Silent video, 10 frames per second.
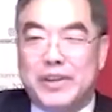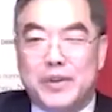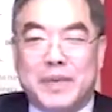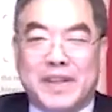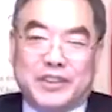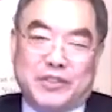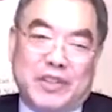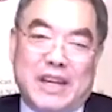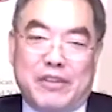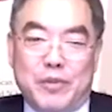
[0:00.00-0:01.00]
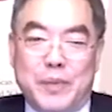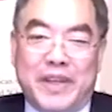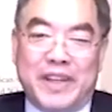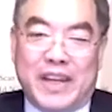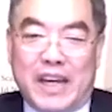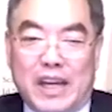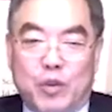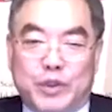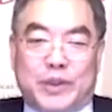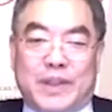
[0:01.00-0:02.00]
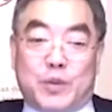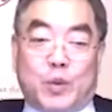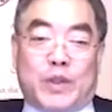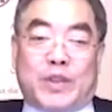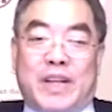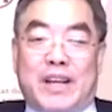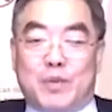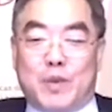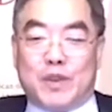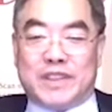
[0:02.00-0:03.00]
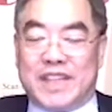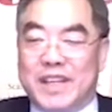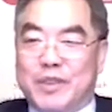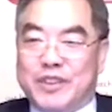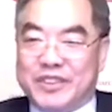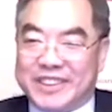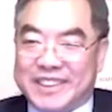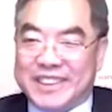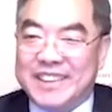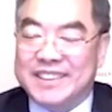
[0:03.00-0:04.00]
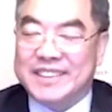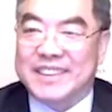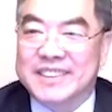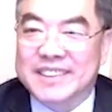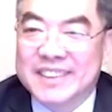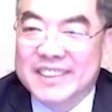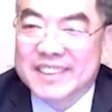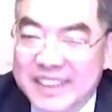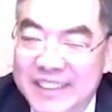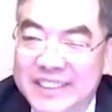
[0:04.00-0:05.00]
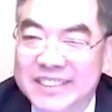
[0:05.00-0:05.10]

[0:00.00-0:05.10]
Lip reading: much for having me here. I wish we could have more time to discuss this. Yes.